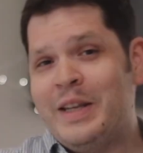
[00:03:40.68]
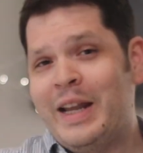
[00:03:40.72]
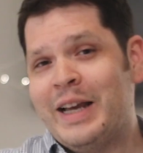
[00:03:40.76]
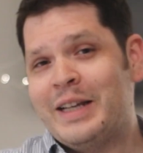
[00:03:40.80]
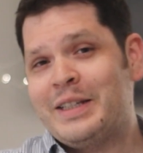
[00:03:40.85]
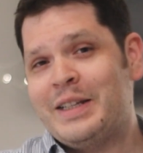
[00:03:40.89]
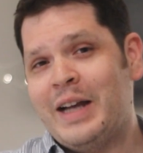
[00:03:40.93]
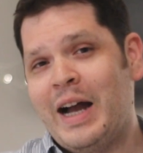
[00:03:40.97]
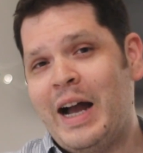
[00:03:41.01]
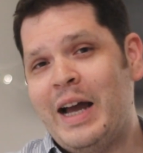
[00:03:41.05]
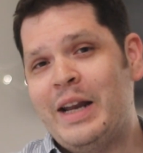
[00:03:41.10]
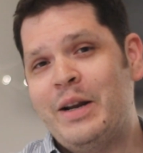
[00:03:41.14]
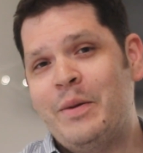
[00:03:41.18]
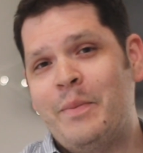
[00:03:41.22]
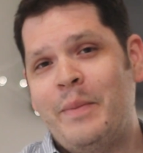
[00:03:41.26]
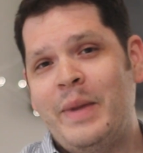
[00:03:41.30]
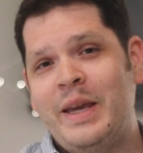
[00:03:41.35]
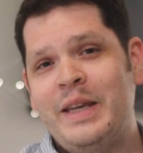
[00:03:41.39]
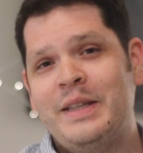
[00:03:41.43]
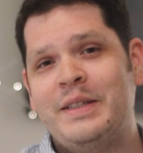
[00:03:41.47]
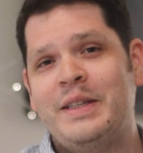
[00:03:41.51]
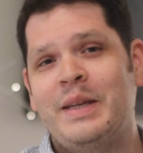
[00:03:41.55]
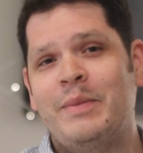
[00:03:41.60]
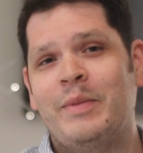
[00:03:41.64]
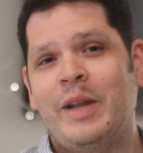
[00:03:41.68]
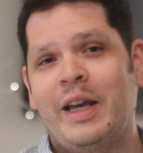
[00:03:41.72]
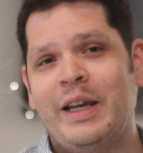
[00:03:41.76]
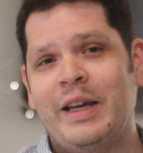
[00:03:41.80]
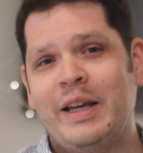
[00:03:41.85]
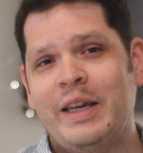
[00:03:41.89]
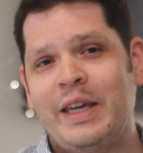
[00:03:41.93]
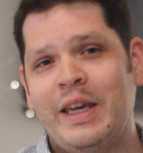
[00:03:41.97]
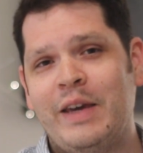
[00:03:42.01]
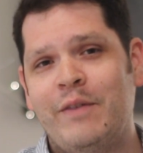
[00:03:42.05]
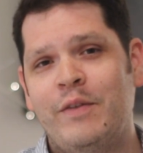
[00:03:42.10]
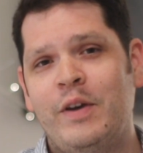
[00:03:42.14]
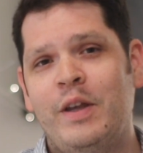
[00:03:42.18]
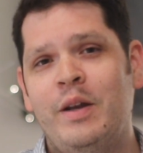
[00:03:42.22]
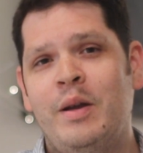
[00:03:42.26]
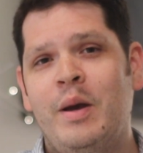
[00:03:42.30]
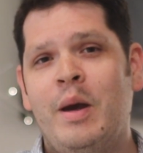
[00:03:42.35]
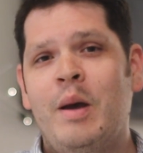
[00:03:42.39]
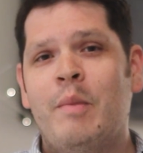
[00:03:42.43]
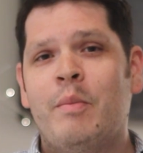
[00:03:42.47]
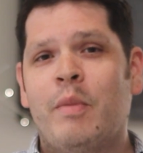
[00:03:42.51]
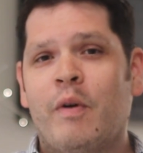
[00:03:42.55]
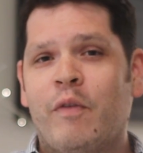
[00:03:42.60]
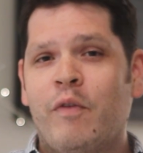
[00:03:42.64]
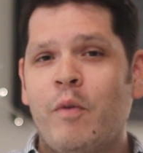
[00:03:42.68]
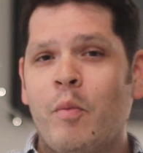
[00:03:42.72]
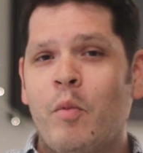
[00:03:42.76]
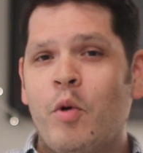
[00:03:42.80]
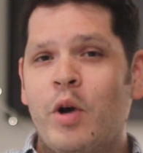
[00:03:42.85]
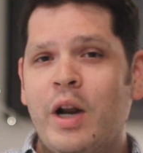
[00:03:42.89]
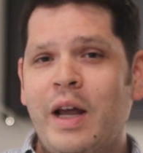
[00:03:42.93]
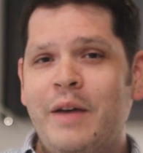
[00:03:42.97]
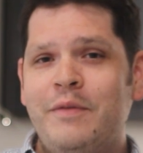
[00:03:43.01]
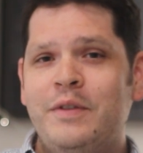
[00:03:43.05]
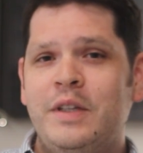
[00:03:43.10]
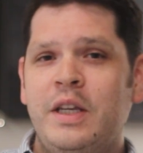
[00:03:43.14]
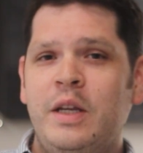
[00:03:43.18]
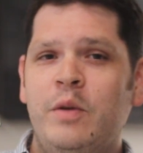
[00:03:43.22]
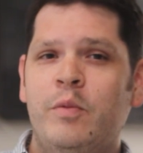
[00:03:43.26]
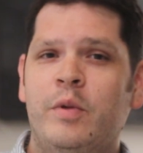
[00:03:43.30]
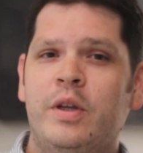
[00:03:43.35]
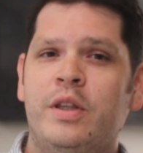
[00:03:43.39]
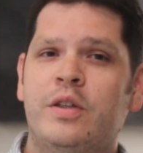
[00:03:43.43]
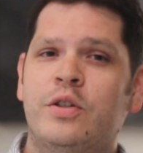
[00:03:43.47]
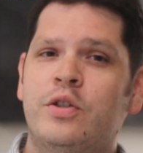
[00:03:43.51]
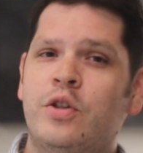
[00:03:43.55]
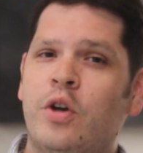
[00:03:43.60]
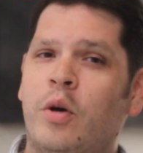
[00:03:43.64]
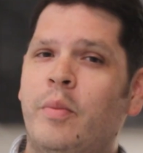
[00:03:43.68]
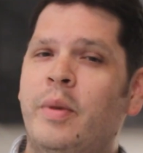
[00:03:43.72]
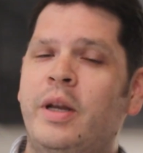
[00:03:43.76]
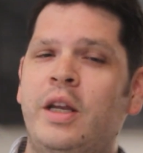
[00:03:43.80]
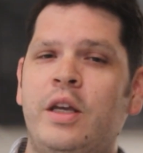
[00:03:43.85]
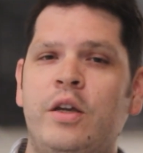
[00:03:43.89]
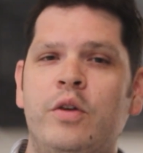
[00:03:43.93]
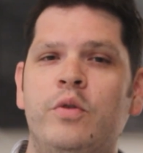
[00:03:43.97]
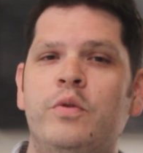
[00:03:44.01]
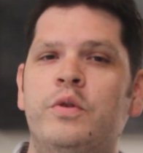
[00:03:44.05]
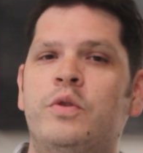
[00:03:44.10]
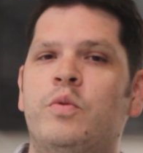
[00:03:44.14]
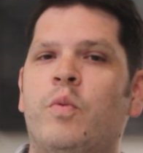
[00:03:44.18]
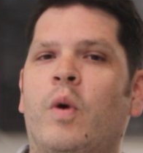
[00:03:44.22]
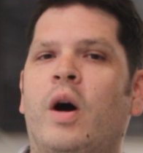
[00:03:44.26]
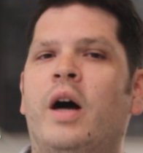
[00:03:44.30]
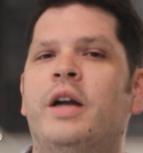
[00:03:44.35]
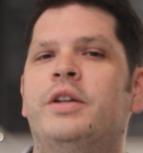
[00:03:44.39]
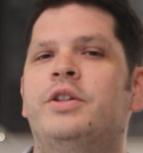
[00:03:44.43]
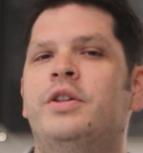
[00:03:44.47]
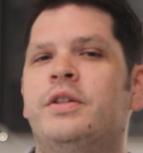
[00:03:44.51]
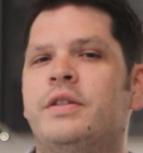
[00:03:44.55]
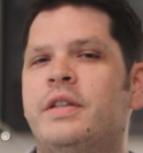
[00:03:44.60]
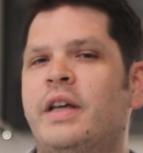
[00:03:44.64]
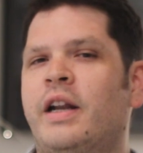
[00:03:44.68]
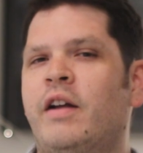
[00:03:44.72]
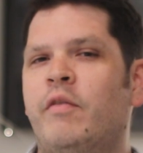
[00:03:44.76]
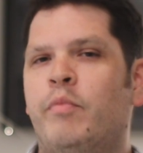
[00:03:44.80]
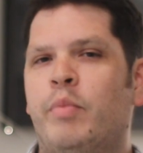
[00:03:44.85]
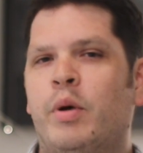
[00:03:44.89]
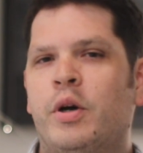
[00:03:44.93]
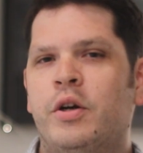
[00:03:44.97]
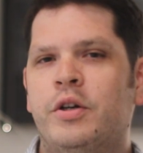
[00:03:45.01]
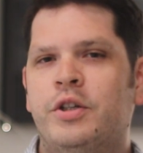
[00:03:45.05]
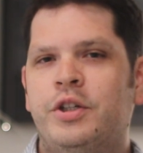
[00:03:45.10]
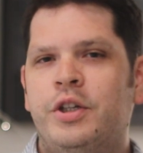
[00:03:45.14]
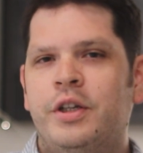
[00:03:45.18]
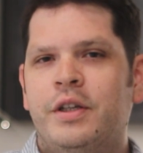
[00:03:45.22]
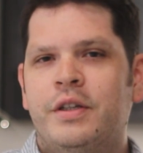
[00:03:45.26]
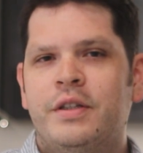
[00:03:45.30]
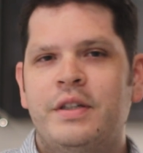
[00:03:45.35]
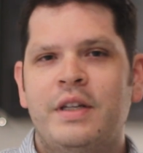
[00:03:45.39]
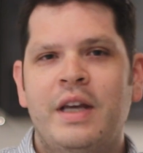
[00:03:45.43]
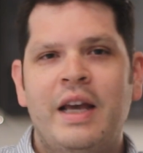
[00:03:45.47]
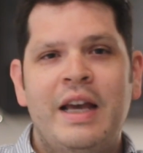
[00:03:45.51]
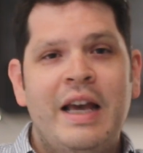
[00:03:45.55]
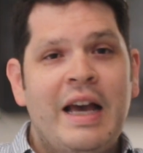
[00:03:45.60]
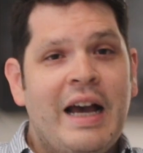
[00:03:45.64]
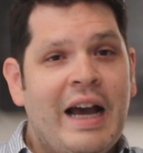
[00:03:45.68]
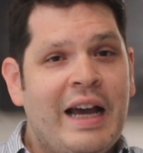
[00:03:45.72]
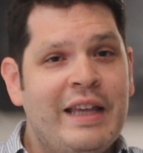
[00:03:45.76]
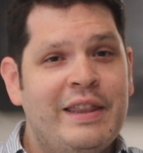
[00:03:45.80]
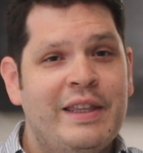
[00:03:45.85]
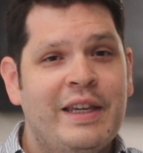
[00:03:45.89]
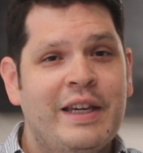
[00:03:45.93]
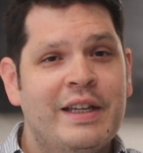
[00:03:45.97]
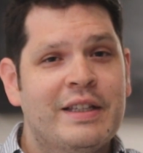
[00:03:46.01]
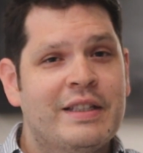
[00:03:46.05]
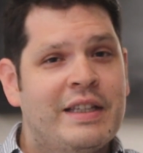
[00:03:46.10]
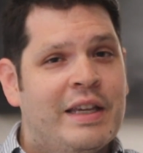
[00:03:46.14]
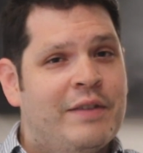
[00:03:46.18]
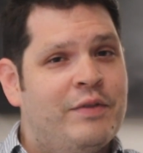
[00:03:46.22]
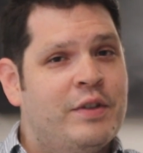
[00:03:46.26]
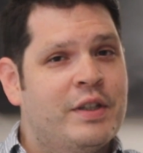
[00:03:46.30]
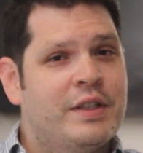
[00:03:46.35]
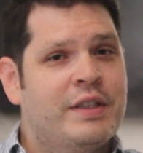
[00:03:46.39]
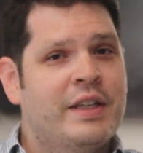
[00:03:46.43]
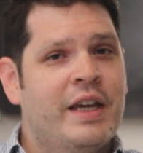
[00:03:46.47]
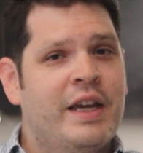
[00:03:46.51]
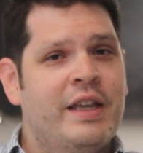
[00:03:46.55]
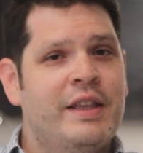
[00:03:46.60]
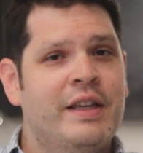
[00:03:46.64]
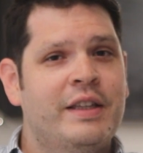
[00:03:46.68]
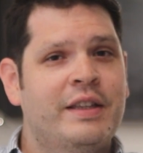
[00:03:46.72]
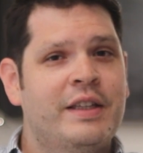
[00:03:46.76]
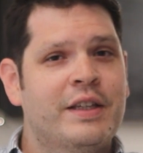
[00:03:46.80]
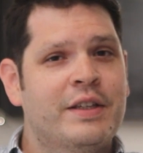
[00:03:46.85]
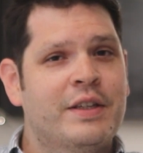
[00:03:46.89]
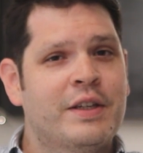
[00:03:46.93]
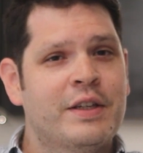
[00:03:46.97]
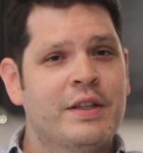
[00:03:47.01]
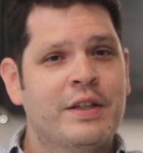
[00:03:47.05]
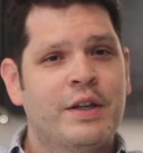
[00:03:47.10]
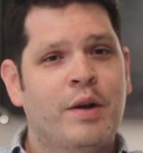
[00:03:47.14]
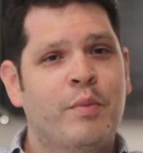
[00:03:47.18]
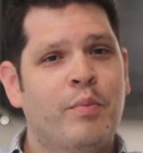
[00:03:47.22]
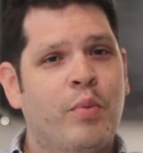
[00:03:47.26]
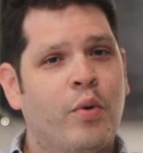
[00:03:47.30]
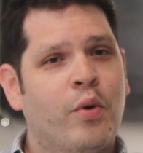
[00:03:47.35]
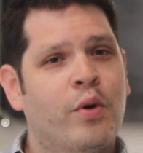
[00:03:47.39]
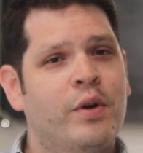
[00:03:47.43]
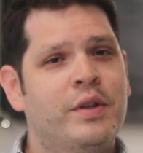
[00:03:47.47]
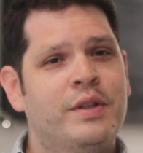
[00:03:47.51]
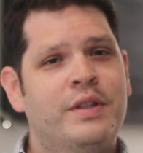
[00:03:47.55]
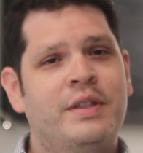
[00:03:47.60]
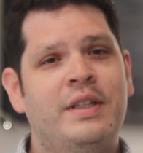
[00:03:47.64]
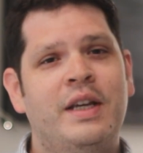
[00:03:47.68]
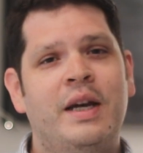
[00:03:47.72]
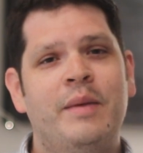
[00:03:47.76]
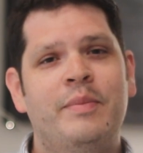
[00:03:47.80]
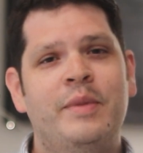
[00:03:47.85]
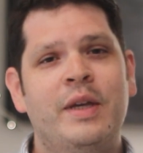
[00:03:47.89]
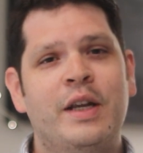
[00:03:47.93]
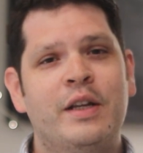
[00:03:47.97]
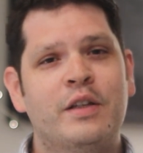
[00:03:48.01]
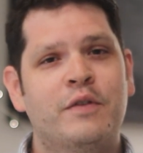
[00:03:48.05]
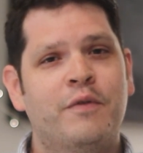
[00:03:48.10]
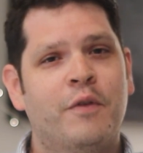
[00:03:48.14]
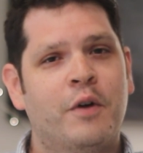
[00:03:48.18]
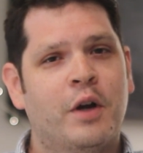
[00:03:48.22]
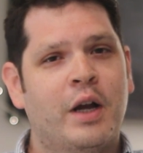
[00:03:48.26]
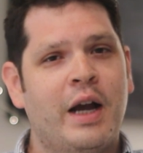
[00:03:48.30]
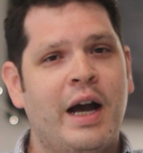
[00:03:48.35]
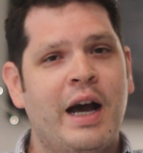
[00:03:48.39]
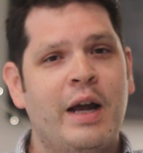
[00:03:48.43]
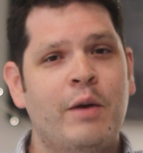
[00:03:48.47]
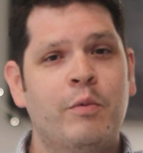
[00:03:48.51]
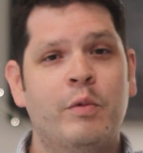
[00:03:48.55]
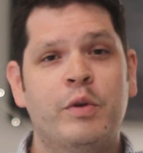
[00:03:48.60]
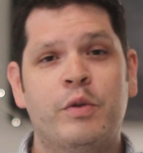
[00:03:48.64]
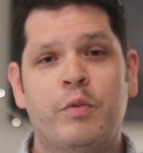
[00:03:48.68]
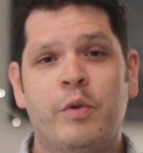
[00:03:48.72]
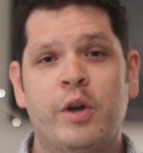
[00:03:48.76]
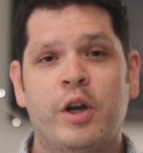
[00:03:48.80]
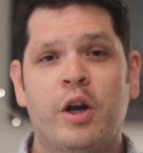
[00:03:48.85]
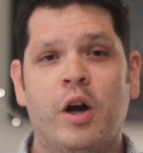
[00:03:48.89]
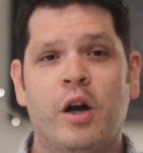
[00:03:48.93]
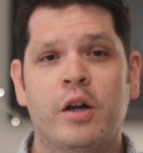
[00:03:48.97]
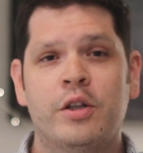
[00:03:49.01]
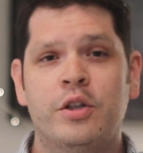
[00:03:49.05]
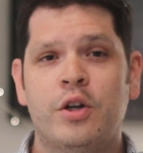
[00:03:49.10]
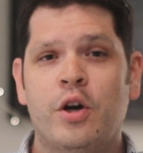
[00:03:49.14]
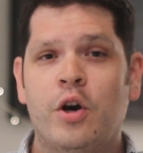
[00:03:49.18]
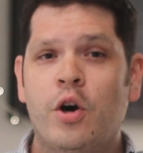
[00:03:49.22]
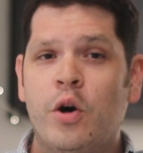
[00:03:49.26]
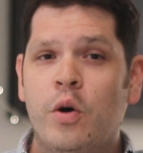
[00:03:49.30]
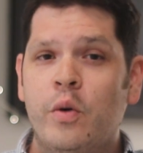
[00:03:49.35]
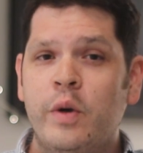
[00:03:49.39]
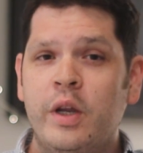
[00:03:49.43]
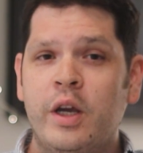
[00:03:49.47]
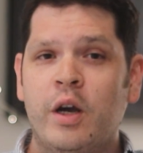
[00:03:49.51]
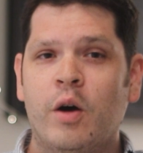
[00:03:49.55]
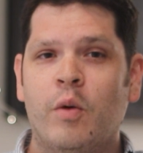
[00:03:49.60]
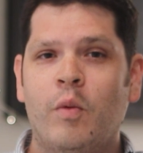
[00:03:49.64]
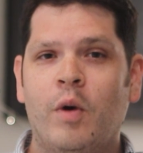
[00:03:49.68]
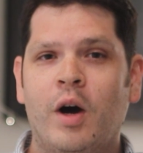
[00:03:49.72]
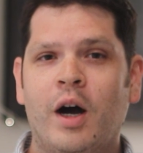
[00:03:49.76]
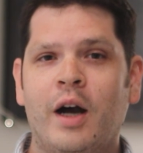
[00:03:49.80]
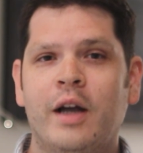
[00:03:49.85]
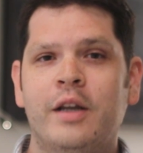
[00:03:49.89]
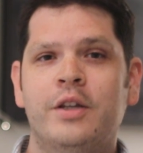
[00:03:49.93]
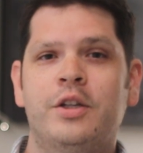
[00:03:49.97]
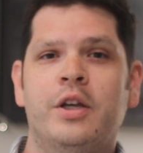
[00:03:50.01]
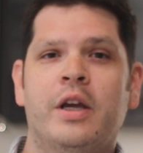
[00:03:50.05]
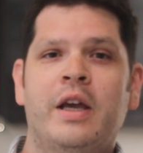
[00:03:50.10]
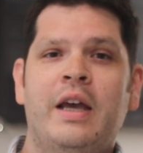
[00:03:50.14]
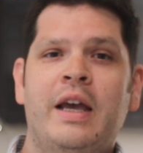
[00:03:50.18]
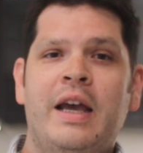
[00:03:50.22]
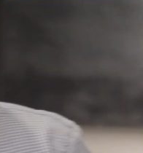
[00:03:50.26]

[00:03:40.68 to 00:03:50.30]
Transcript: next item may seem like a given, but from what I've seen with so many used watches that I've purchased, I think it's safe to say that this is an important step that is forgotten with regard to owning a watch.